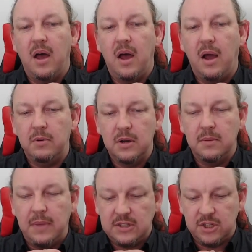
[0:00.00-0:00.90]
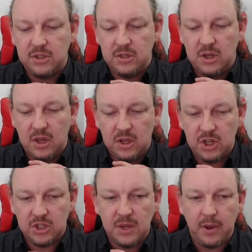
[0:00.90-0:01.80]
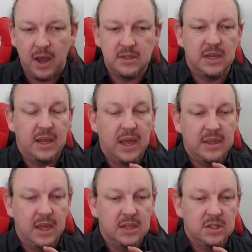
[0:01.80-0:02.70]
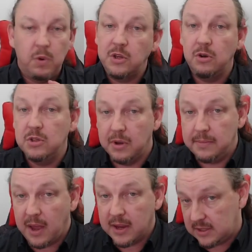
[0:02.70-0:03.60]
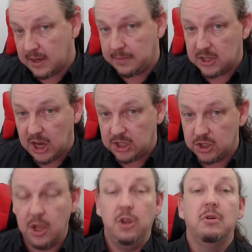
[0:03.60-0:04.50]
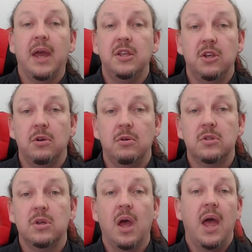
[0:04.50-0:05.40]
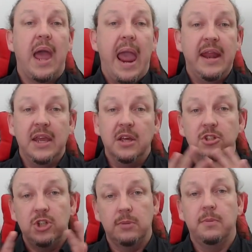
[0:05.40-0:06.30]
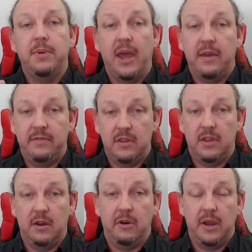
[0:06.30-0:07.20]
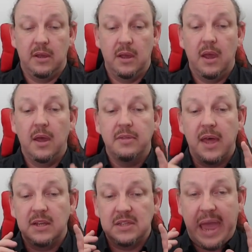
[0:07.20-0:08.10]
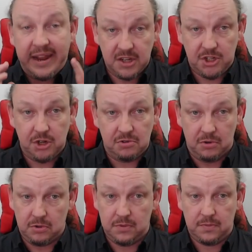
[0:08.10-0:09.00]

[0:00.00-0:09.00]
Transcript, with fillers: I want to mention, just in passing, that when you're doing market segmentation, you can use any consumer behavior theory that is attitudinal.